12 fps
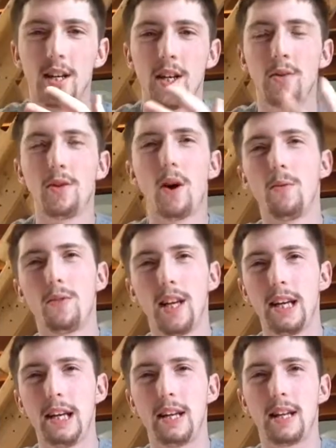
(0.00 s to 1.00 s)
you don't
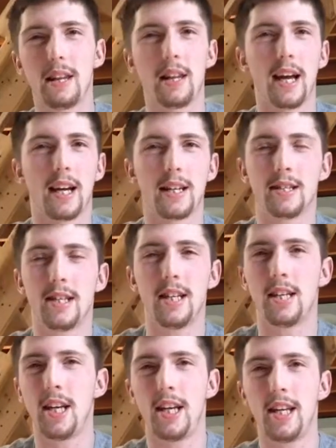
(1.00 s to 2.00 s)
need like a
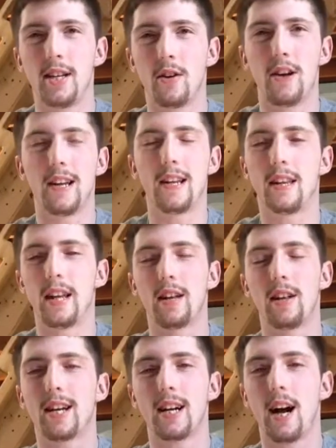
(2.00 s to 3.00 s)
ZT or anything
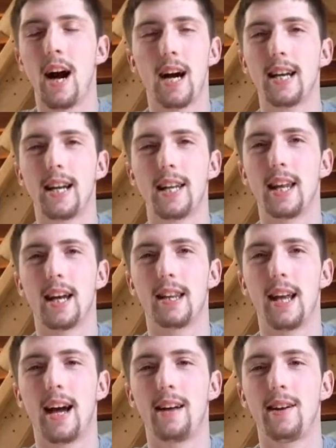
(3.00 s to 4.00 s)
like high-end like
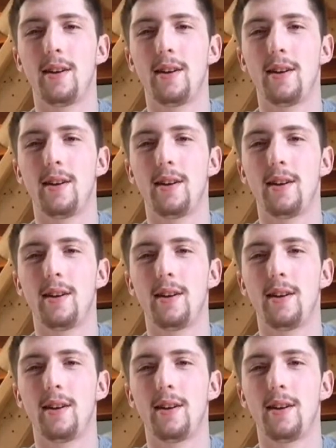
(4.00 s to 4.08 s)
that.